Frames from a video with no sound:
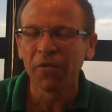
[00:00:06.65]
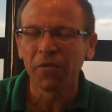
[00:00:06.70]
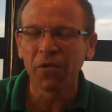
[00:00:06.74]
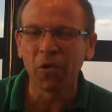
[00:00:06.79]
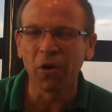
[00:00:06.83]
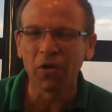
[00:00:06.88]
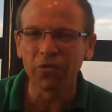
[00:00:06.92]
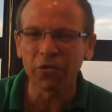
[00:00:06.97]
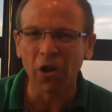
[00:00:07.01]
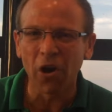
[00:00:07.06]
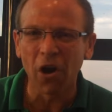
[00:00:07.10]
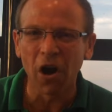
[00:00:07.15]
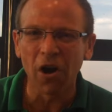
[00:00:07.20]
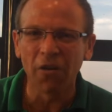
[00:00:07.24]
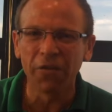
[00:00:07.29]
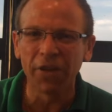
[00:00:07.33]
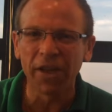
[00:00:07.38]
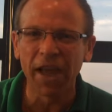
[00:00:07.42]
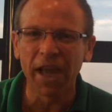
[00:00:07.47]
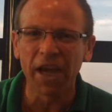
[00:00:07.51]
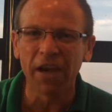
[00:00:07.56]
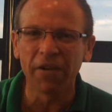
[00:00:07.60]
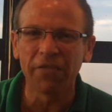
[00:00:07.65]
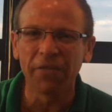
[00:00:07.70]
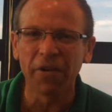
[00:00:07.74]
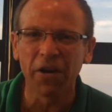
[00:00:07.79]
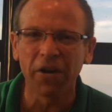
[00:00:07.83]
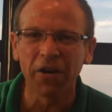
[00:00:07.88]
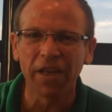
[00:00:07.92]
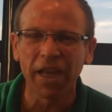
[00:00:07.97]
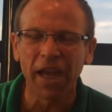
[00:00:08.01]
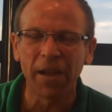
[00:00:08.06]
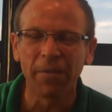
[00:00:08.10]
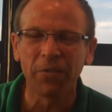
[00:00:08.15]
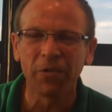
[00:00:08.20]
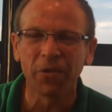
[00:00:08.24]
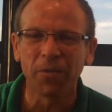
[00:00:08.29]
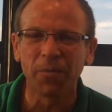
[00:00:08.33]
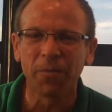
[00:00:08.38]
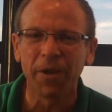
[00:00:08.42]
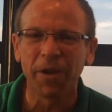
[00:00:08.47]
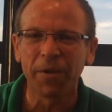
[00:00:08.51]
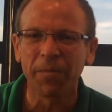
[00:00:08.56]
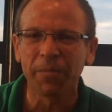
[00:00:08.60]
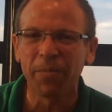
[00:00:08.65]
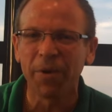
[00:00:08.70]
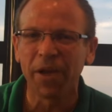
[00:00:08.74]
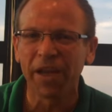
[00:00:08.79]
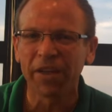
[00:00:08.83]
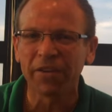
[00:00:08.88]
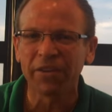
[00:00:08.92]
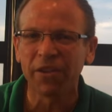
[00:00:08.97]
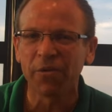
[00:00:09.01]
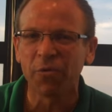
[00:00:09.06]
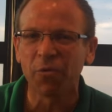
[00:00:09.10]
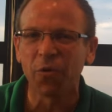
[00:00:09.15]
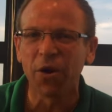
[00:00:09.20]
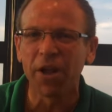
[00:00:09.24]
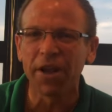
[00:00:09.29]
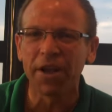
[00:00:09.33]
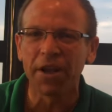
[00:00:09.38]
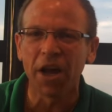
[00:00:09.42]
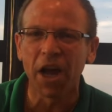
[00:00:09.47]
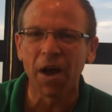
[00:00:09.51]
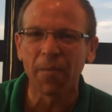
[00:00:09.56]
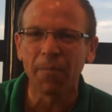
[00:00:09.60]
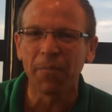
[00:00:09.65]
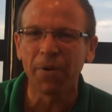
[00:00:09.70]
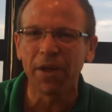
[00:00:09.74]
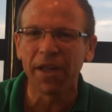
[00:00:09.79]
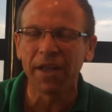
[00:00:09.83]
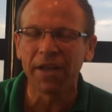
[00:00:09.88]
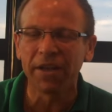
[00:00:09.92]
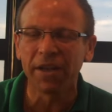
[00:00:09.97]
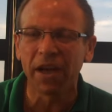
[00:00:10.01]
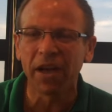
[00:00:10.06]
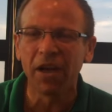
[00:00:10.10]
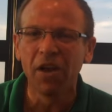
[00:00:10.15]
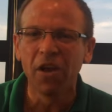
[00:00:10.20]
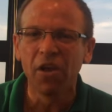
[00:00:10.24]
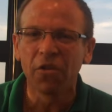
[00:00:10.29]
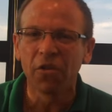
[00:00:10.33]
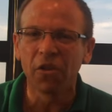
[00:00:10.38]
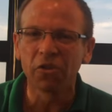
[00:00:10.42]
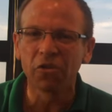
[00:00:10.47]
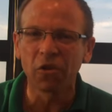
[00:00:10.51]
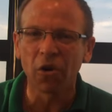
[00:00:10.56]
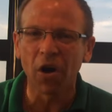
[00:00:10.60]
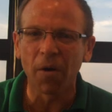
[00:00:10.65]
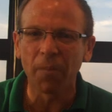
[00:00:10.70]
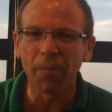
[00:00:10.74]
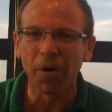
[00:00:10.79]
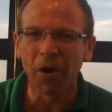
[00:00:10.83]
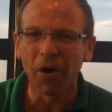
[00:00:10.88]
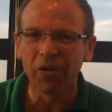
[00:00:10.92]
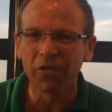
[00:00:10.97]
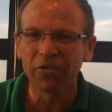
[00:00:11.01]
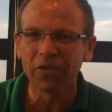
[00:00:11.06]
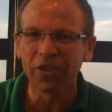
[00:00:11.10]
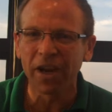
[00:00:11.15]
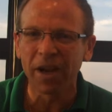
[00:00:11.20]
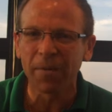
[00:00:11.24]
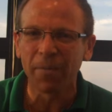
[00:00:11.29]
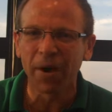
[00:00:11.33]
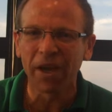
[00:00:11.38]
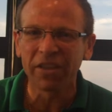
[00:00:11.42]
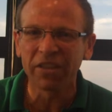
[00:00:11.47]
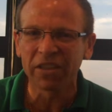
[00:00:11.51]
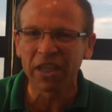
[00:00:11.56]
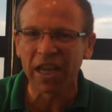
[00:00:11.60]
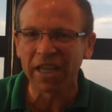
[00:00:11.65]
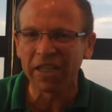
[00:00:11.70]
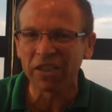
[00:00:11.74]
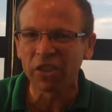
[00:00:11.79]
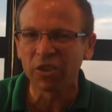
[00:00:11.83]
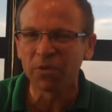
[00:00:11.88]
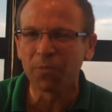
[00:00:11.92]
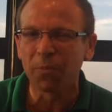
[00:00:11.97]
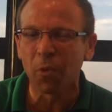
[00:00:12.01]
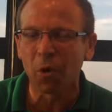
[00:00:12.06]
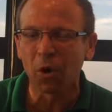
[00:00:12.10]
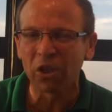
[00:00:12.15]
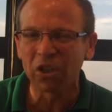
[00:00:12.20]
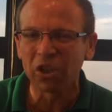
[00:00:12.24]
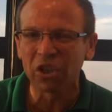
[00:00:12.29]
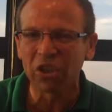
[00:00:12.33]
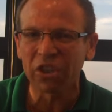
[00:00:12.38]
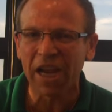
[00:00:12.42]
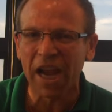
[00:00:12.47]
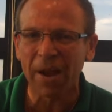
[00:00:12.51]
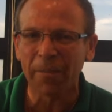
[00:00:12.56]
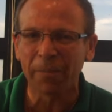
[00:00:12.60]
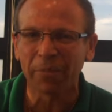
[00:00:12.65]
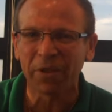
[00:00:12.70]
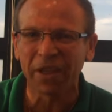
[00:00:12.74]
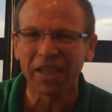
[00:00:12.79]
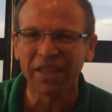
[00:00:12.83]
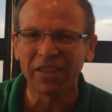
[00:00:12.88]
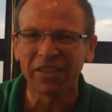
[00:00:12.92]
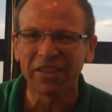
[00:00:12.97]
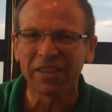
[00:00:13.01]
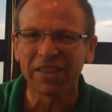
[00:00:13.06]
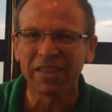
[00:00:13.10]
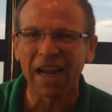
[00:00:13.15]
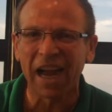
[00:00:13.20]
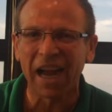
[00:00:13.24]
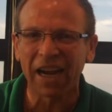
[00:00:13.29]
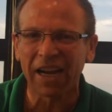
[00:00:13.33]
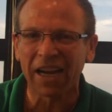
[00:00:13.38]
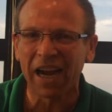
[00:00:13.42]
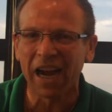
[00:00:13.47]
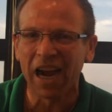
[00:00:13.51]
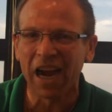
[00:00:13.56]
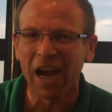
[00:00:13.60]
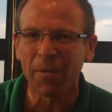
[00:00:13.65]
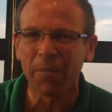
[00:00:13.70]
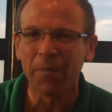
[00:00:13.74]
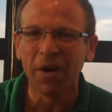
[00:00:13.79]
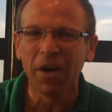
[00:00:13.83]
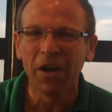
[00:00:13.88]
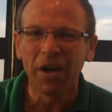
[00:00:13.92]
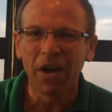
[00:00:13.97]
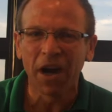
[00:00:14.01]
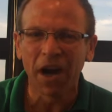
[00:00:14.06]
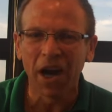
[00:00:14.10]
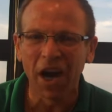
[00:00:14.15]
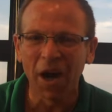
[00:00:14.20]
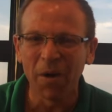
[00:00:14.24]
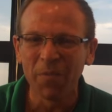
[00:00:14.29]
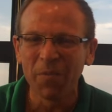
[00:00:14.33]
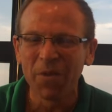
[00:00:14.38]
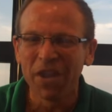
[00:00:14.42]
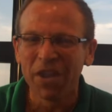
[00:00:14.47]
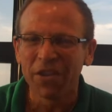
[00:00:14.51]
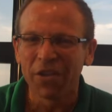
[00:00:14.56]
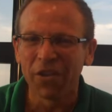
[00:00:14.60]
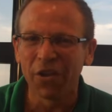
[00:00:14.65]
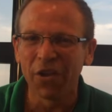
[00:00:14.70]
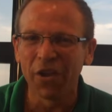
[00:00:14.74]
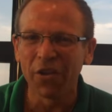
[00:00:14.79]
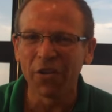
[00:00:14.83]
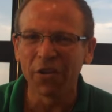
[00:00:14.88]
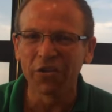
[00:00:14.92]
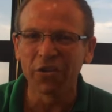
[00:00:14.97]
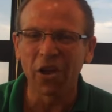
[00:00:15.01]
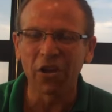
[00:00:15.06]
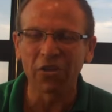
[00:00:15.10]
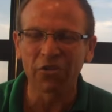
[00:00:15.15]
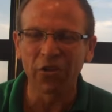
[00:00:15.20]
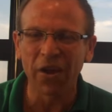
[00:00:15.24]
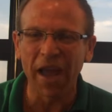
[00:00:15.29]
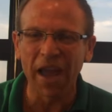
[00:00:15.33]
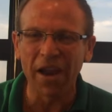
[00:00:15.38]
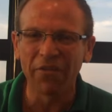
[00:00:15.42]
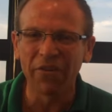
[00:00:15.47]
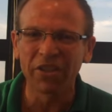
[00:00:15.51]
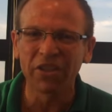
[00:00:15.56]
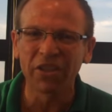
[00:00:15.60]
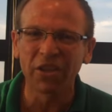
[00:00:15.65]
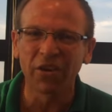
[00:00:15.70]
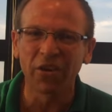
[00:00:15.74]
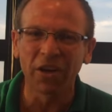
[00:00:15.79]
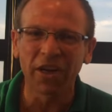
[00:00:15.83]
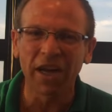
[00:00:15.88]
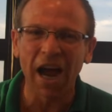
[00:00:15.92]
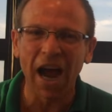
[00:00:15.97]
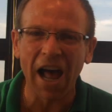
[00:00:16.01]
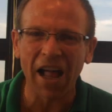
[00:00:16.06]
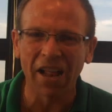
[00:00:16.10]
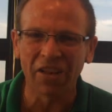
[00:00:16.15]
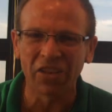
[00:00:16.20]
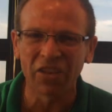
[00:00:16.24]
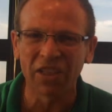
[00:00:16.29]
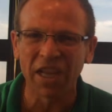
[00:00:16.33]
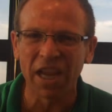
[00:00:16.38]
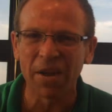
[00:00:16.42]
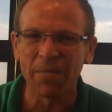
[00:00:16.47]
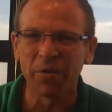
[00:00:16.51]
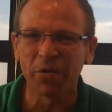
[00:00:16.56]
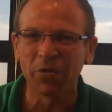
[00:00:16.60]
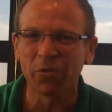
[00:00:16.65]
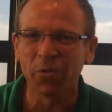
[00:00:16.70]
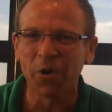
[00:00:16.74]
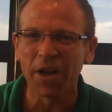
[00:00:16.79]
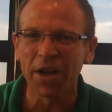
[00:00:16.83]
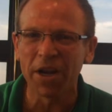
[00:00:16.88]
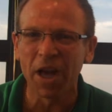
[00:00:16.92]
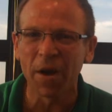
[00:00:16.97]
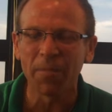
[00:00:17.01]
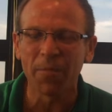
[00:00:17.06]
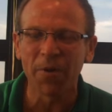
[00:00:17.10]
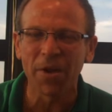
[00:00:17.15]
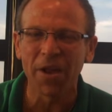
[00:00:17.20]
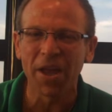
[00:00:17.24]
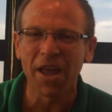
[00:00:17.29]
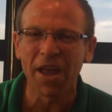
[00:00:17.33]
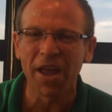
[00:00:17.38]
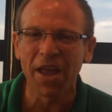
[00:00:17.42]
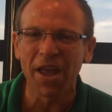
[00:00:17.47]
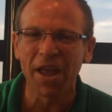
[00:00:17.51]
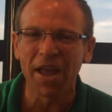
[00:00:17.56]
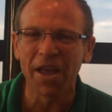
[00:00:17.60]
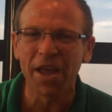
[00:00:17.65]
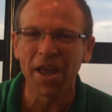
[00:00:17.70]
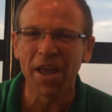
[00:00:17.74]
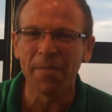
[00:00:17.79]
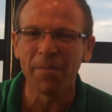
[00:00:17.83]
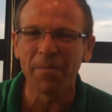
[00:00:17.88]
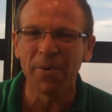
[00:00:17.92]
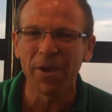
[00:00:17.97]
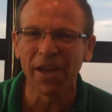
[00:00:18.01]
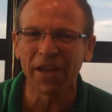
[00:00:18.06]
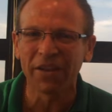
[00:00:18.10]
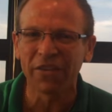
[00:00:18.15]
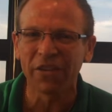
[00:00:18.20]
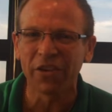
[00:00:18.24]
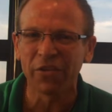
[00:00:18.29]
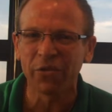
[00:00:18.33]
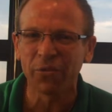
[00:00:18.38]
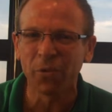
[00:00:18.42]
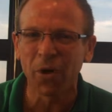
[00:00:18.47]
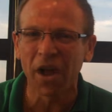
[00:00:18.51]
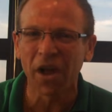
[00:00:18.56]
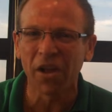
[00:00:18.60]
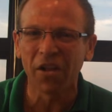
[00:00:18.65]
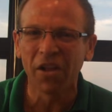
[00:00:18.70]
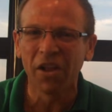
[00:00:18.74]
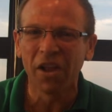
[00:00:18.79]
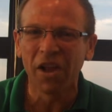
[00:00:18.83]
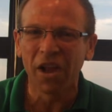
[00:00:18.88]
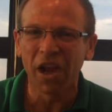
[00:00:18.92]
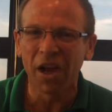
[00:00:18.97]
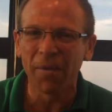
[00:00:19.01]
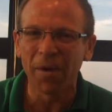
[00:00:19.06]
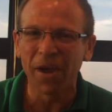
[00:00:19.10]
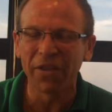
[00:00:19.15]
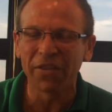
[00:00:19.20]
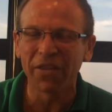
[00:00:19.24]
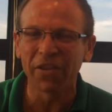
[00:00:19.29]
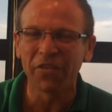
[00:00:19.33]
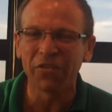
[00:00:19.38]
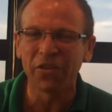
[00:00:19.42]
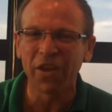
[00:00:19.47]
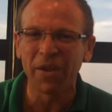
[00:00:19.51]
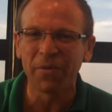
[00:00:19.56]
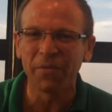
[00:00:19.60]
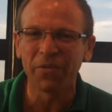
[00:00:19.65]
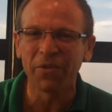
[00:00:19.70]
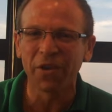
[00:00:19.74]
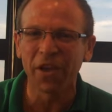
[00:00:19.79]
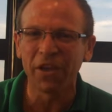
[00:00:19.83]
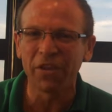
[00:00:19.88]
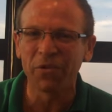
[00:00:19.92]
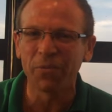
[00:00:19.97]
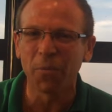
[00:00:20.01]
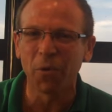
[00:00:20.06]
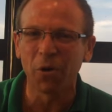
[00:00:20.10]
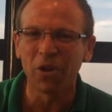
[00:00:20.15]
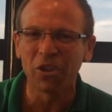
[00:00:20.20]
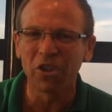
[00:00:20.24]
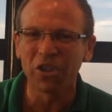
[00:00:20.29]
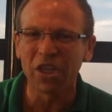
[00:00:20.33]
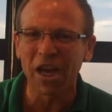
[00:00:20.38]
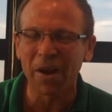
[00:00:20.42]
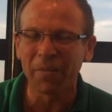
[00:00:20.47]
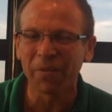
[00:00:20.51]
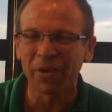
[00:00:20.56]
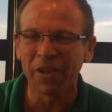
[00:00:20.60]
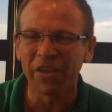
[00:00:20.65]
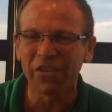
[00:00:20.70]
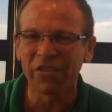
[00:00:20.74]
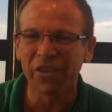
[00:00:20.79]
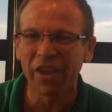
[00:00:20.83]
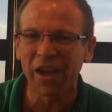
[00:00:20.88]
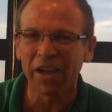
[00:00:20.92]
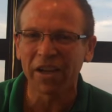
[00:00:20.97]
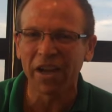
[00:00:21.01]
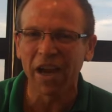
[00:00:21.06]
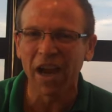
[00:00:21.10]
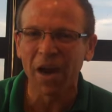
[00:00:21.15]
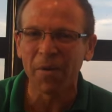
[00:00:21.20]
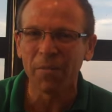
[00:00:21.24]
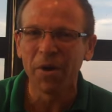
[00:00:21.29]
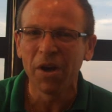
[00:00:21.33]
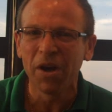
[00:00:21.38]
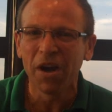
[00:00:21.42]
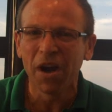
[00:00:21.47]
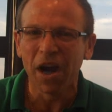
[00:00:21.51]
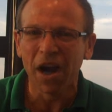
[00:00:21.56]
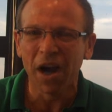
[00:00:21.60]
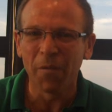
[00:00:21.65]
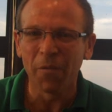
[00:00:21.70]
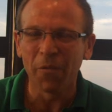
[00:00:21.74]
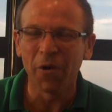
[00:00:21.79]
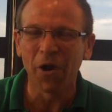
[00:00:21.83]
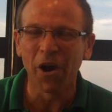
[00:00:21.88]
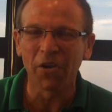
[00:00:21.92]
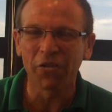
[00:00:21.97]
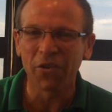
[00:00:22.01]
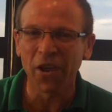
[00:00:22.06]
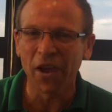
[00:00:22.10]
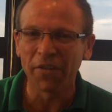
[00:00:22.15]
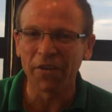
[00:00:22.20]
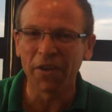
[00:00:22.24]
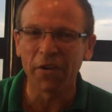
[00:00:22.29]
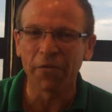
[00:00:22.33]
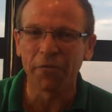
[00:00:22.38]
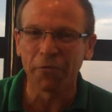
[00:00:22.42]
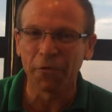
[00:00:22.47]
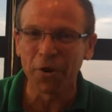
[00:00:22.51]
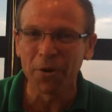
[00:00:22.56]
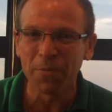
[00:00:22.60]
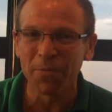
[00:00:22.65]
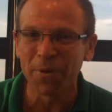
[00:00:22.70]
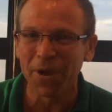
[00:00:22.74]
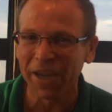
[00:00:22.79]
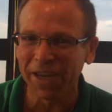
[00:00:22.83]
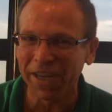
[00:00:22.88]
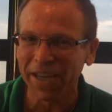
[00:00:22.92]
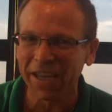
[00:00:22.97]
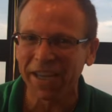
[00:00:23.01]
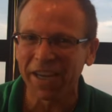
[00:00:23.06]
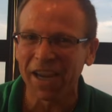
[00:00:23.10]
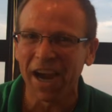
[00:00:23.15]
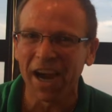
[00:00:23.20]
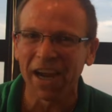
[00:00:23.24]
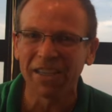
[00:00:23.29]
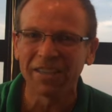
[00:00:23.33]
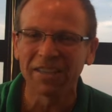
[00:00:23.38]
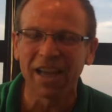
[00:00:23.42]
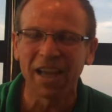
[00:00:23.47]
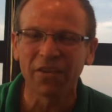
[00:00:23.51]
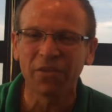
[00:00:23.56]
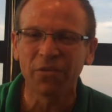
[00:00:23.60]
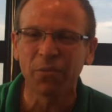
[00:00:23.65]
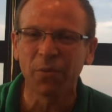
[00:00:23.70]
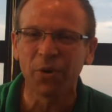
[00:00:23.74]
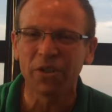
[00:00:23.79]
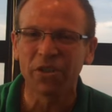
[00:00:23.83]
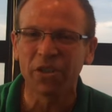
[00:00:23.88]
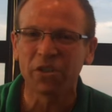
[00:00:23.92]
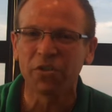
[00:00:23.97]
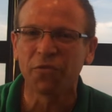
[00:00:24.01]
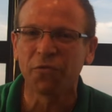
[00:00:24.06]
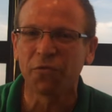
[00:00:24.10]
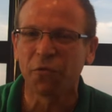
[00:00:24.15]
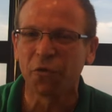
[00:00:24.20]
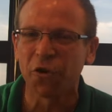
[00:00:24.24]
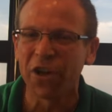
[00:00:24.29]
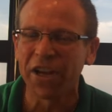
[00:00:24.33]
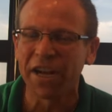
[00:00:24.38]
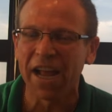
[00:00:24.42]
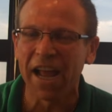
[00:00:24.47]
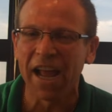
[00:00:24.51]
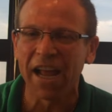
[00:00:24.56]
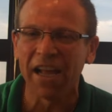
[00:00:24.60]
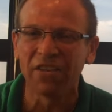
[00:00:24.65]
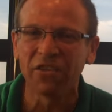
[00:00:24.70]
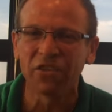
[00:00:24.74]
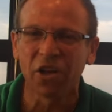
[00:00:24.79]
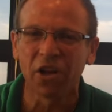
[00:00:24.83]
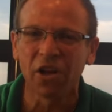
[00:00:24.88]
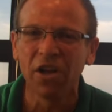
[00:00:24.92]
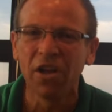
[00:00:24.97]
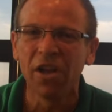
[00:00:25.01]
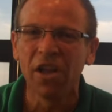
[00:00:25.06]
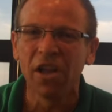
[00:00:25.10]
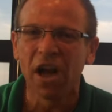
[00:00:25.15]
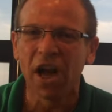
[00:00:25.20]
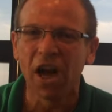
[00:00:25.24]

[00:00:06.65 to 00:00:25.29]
Of course, all the NFL games are being picked and written up, and those are all posted at my site, SportsChatPlace.com. There's also every single college game is written up and picked as well at the same site, SportsChatPlace.com. We're also having a free picking contest, which it's free to enter,